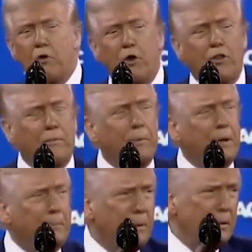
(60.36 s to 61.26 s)
for the
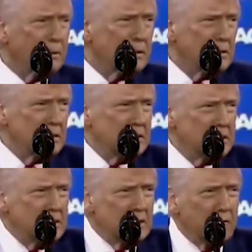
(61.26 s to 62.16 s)
people.
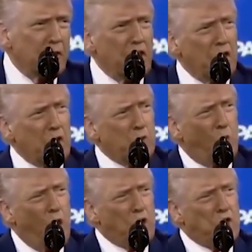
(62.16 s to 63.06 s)
For years,
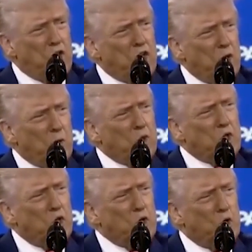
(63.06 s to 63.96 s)
Washington was
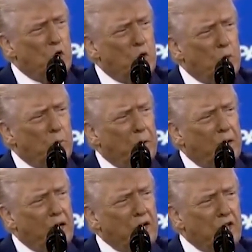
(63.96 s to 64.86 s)
controlled by a